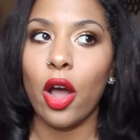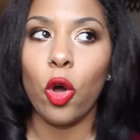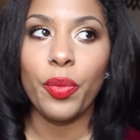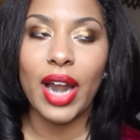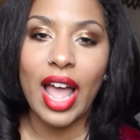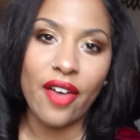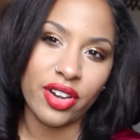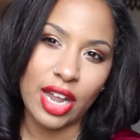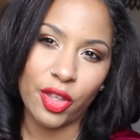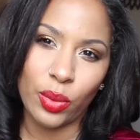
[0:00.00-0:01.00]
hope that I have
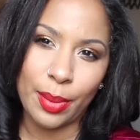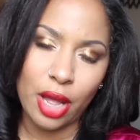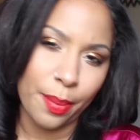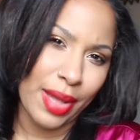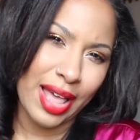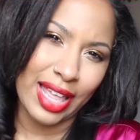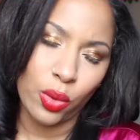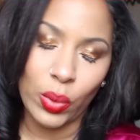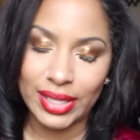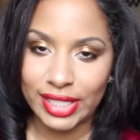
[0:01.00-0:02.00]
another one up by
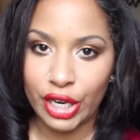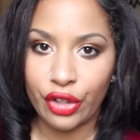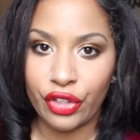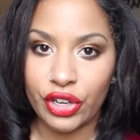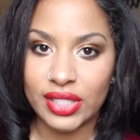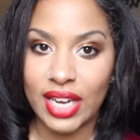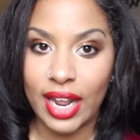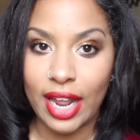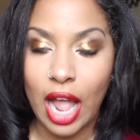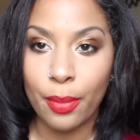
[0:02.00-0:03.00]
like Wednesday or
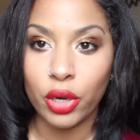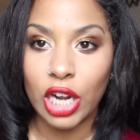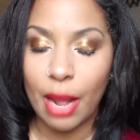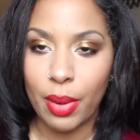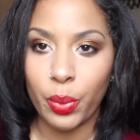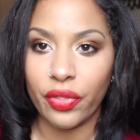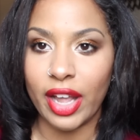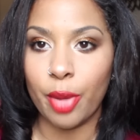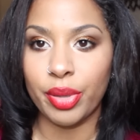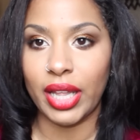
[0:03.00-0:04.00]
Thursday. I'm going to come up with
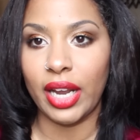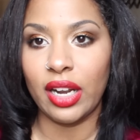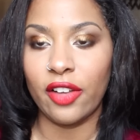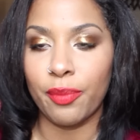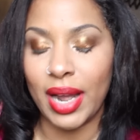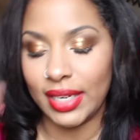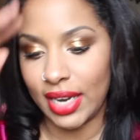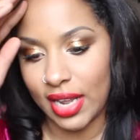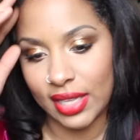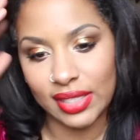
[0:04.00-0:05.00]
like a plan of my
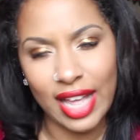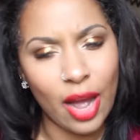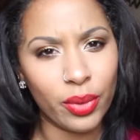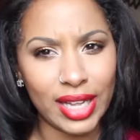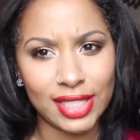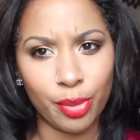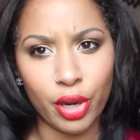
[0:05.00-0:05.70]
days that I would like to